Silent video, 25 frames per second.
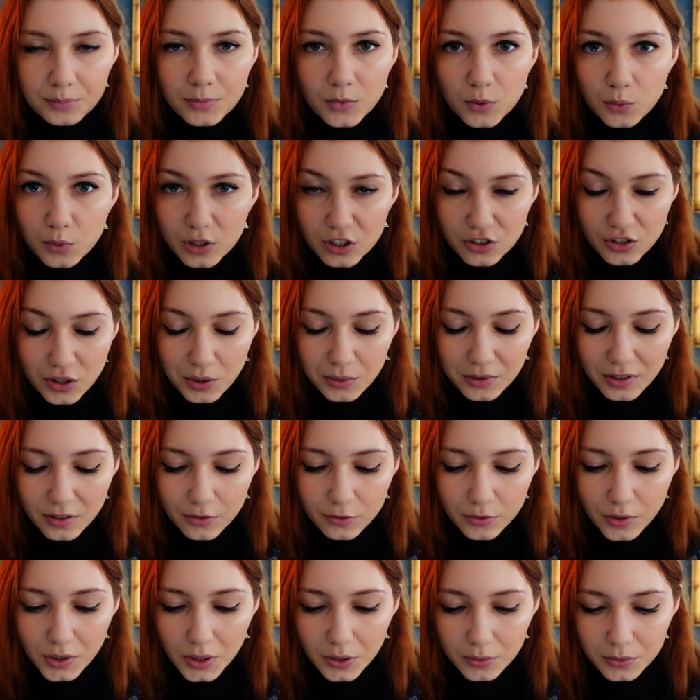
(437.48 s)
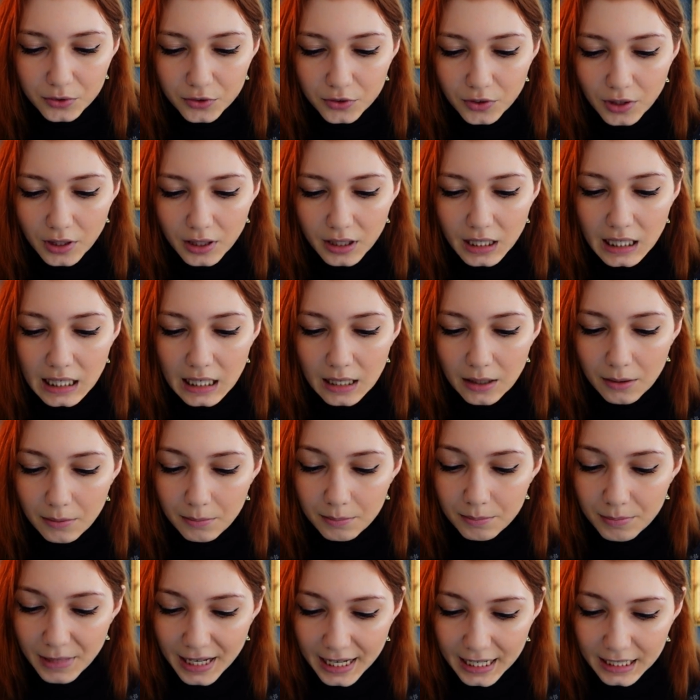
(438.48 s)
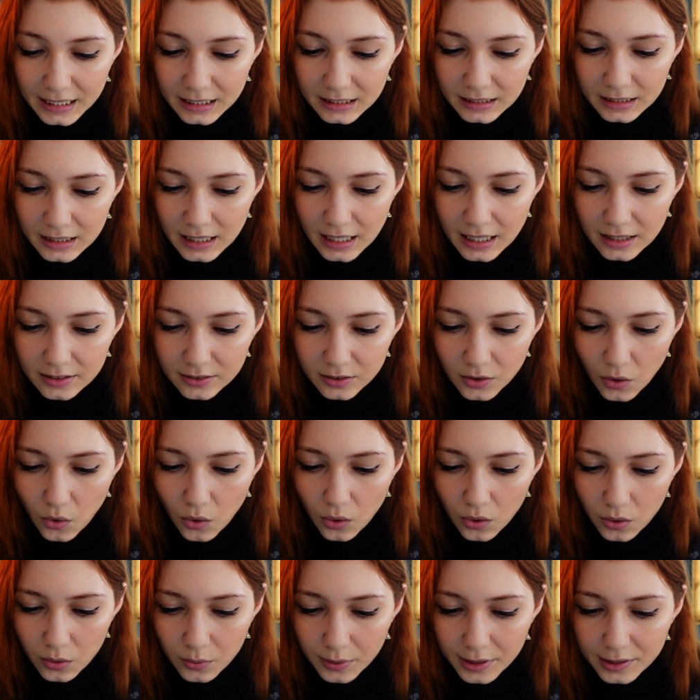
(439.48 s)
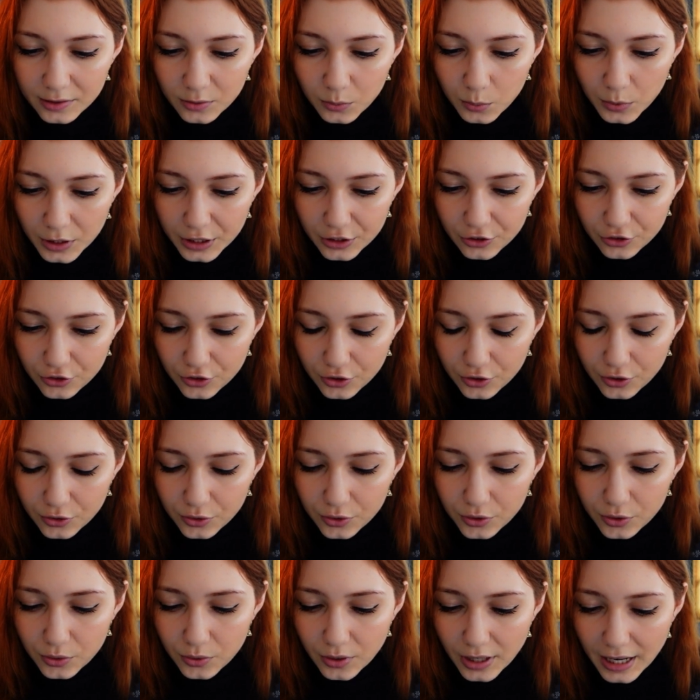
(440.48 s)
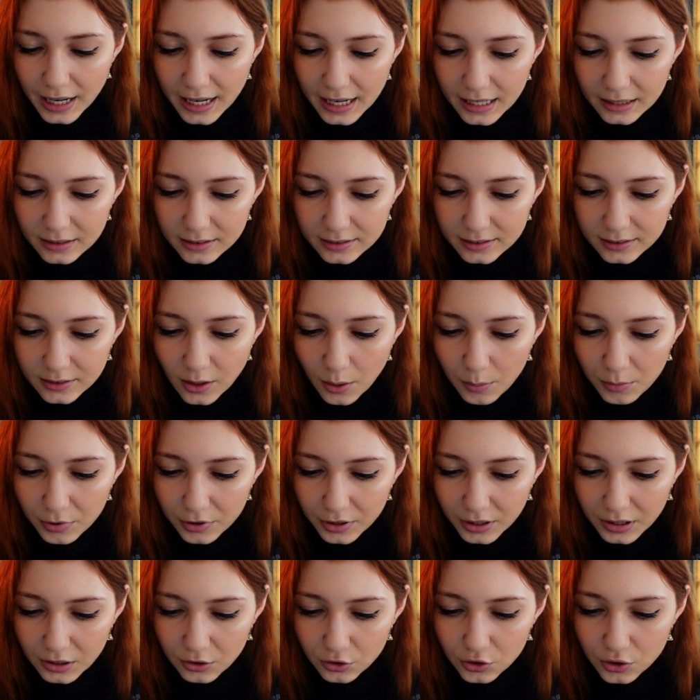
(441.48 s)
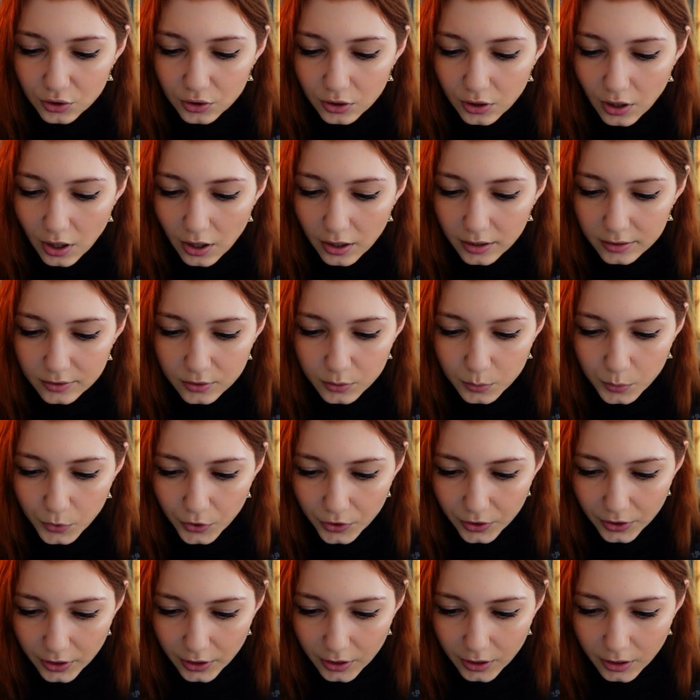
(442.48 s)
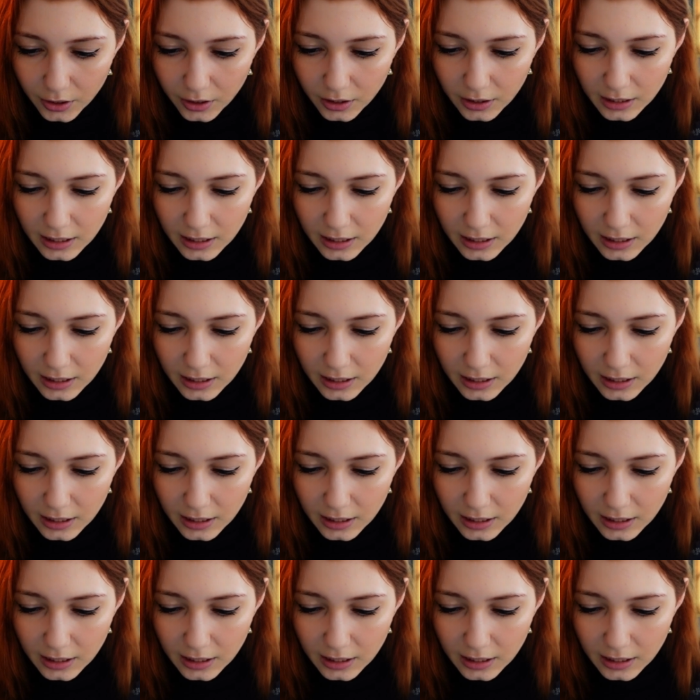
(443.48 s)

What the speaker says: which goes as follows. Man has always wished to add something to God's work.